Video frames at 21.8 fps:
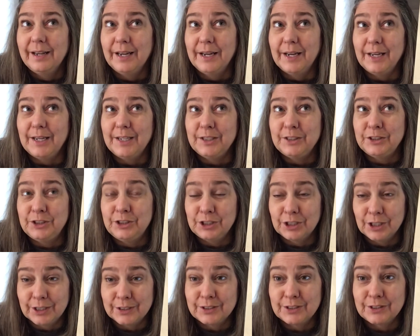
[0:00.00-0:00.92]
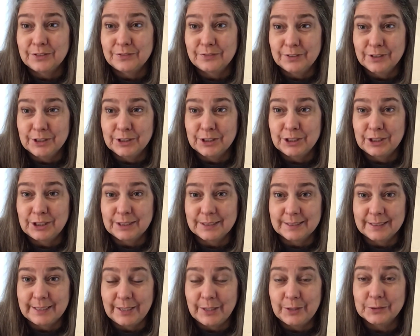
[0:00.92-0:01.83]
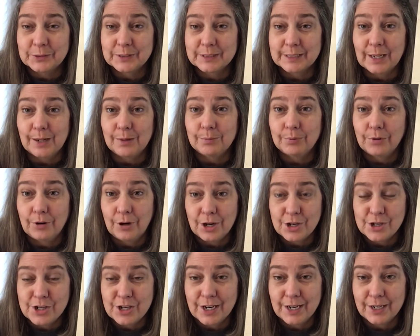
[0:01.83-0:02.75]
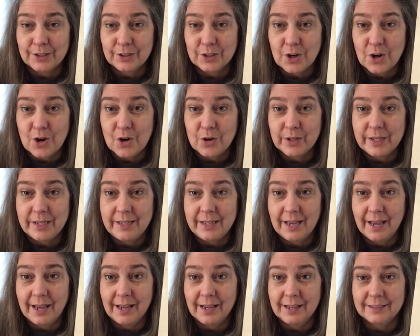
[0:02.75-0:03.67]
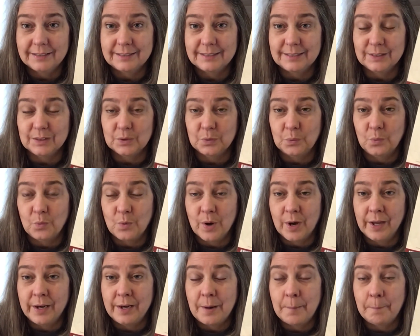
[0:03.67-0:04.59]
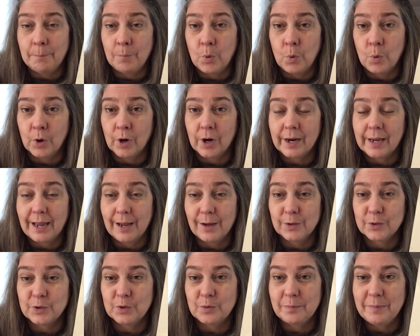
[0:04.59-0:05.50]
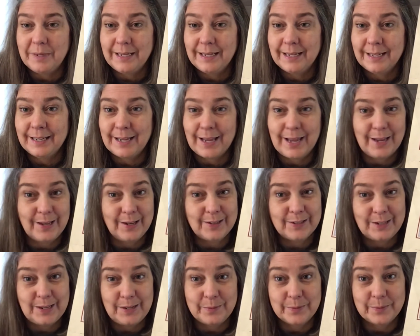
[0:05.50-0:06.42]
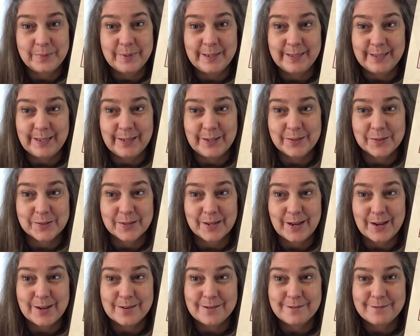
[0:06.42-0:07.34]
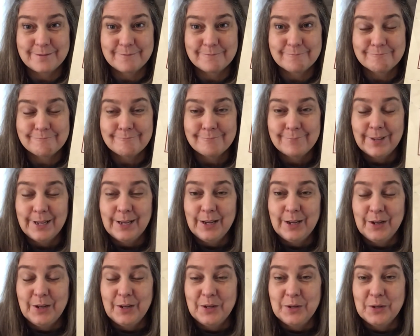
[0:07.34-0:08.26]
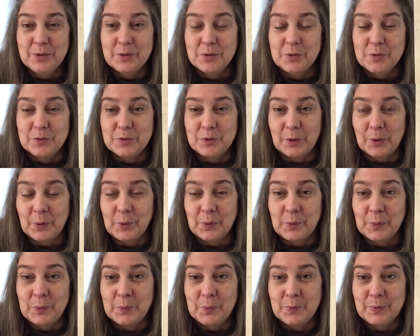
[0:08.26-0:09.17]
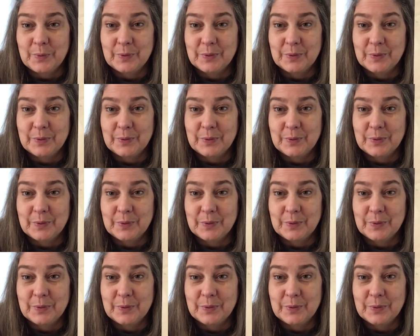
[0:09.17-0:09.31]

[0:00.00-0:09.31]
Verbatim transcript: he just finished his Eagle Scout project. All he has is one more council meeting and he will be an Eagle Scout. So